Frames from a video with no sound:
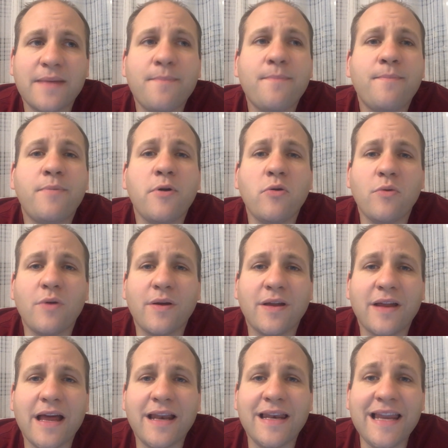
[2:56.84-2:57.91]
boot
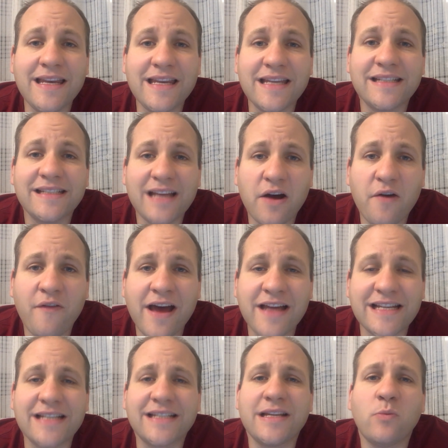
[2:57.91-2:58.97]
lid itself has
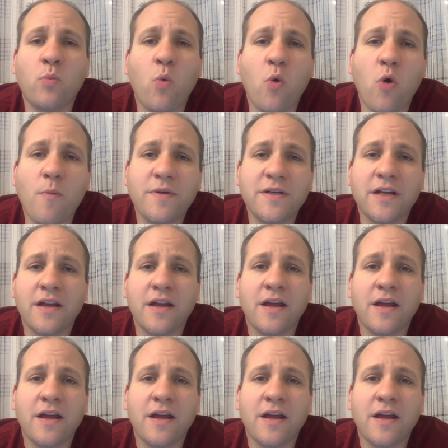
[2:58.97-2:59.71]
actually warped.